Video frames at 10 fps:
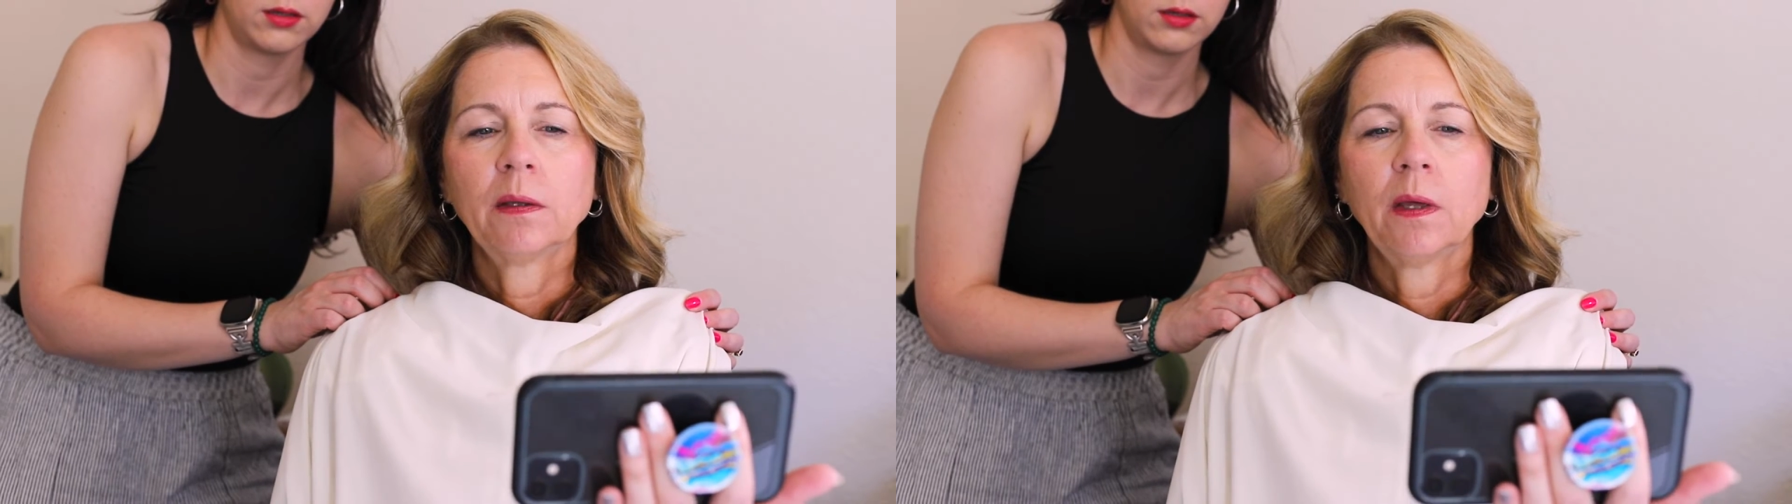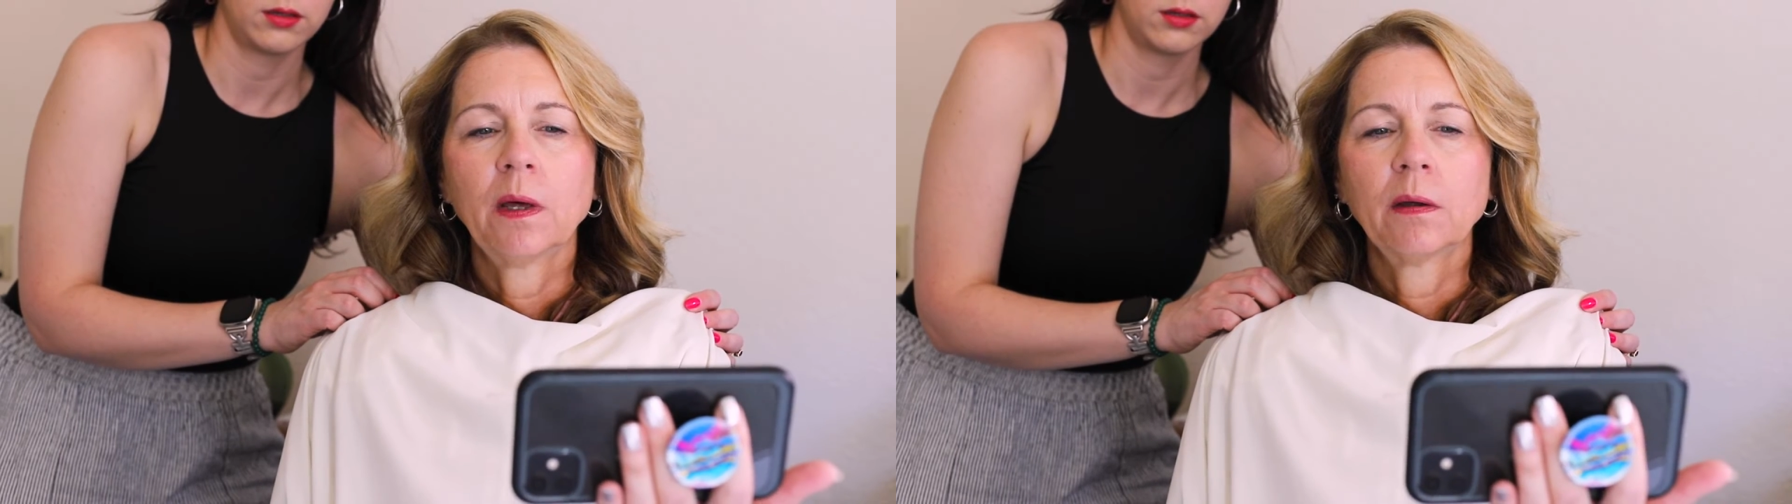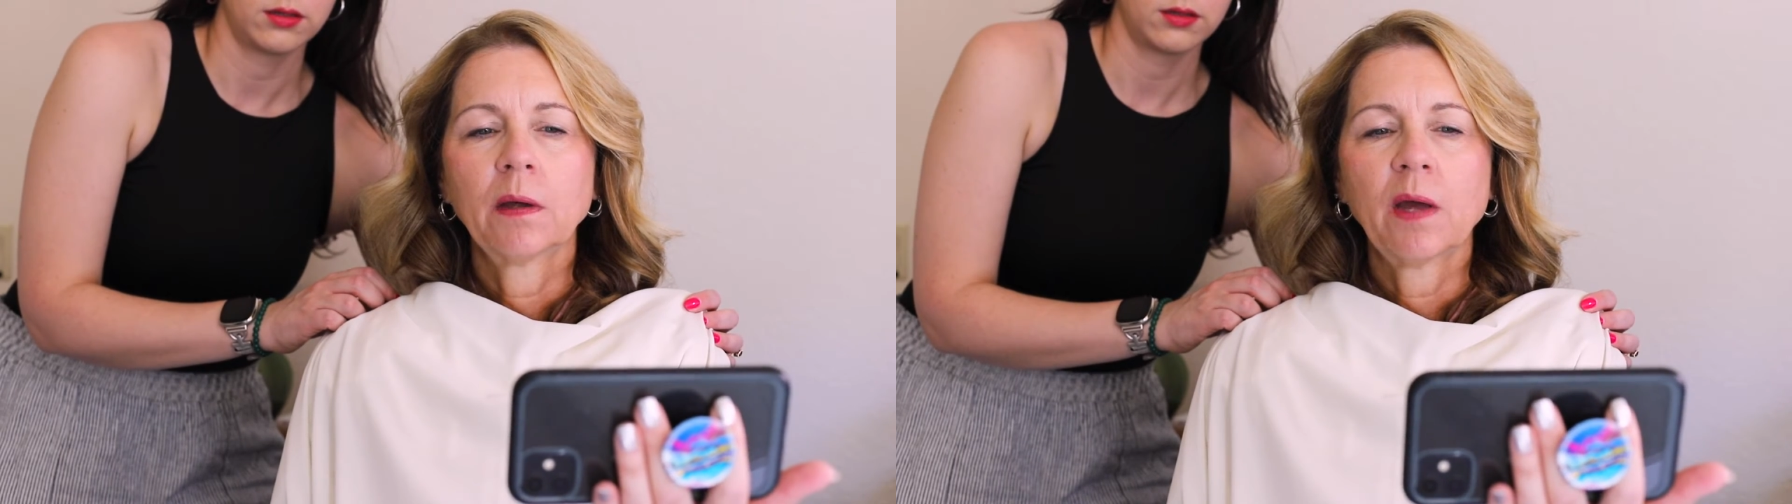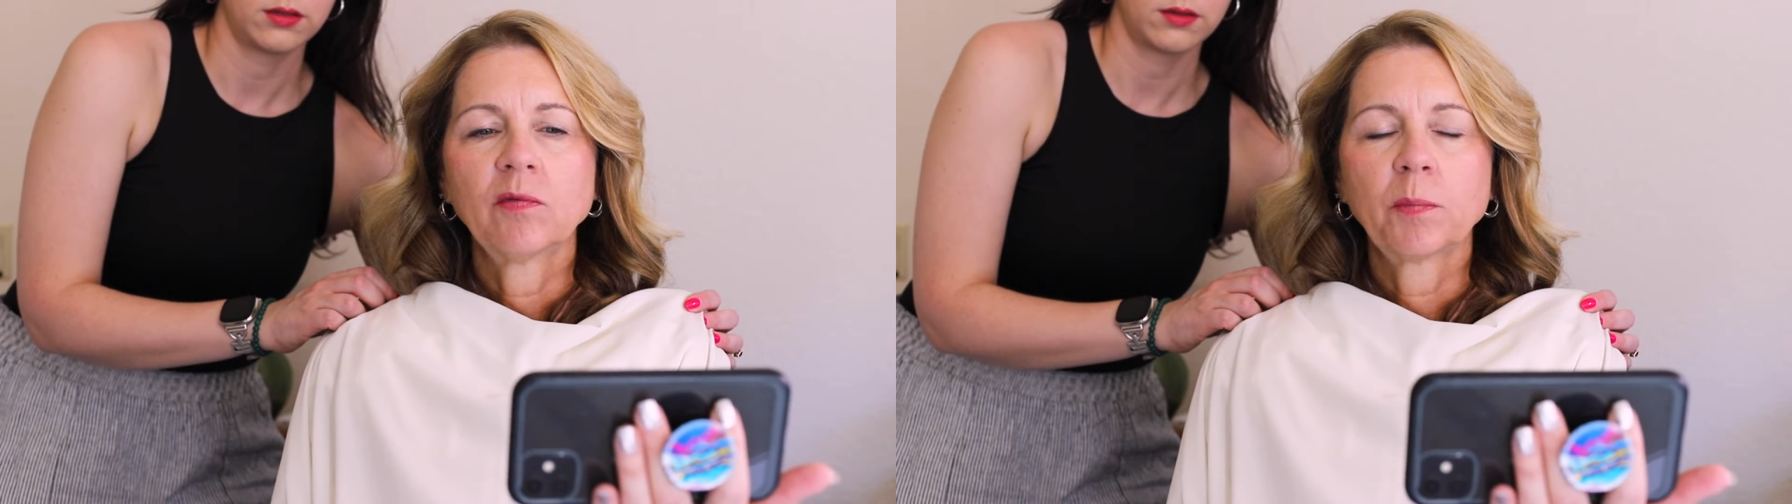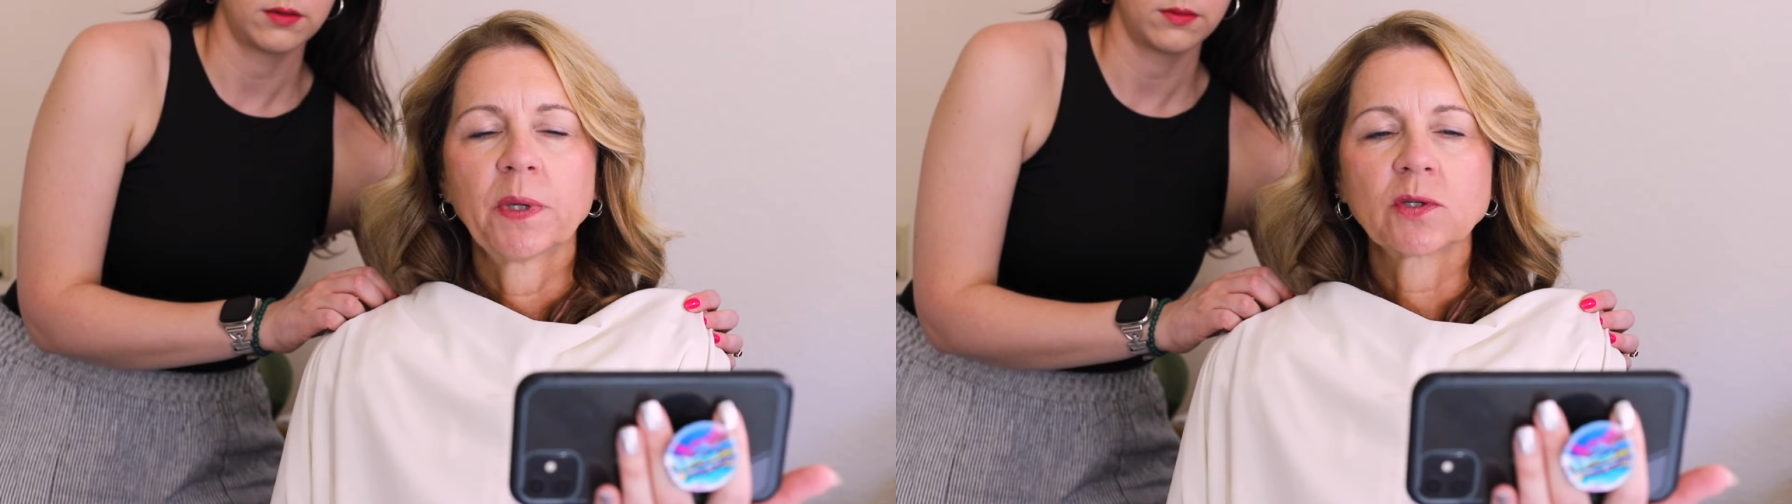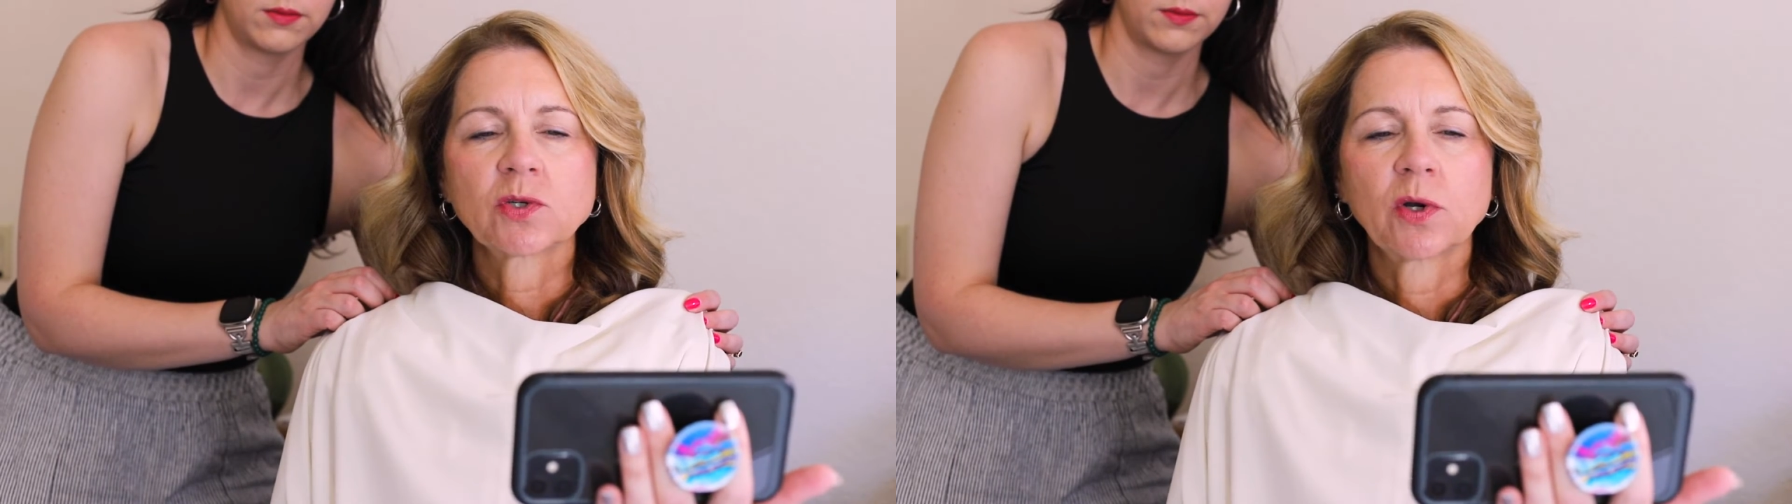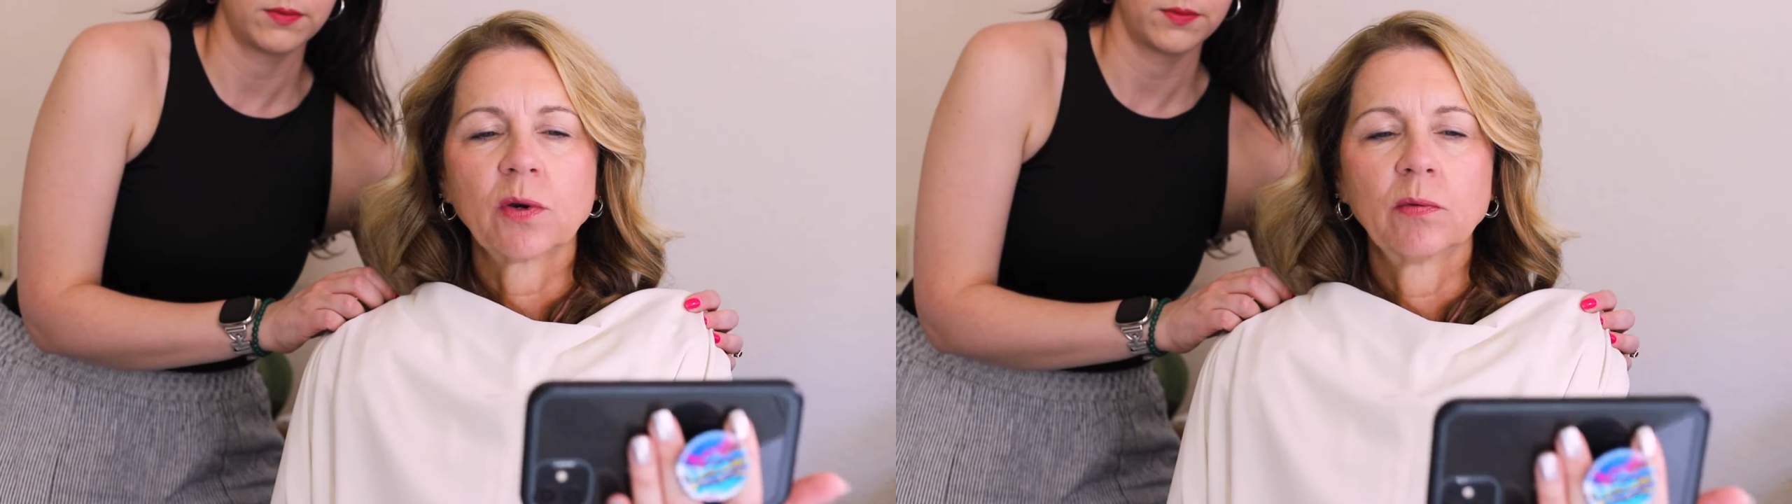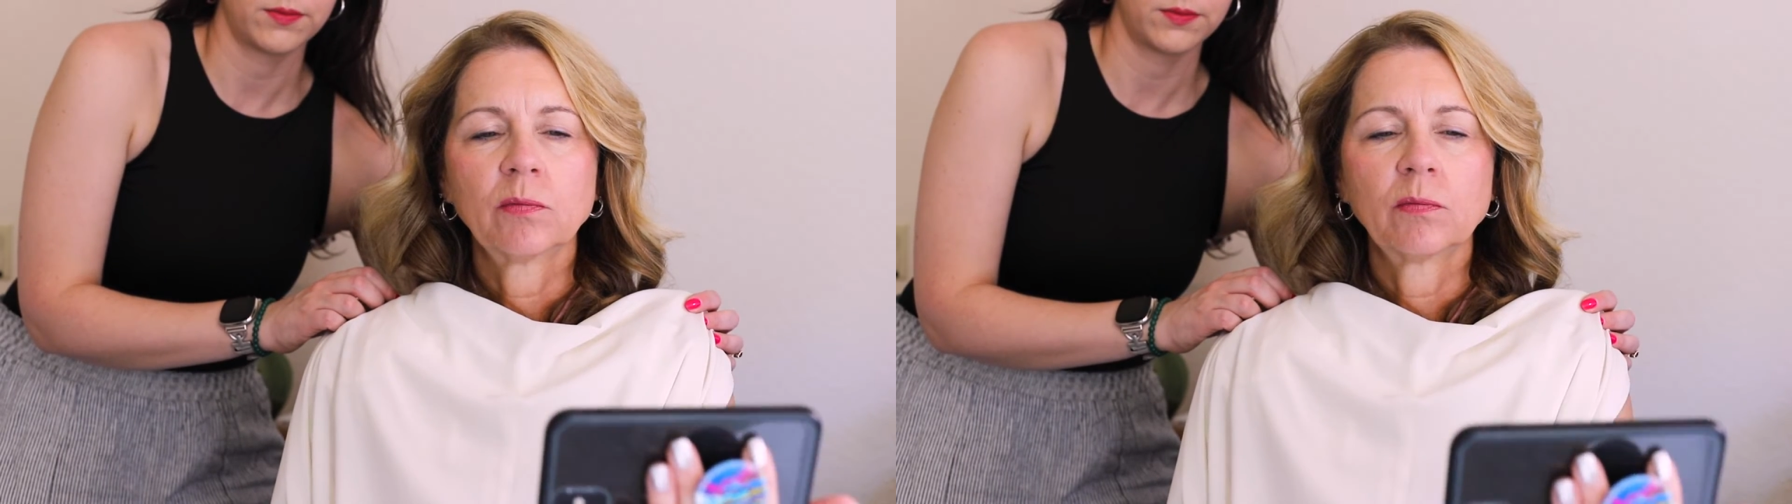Yeah, I have a picture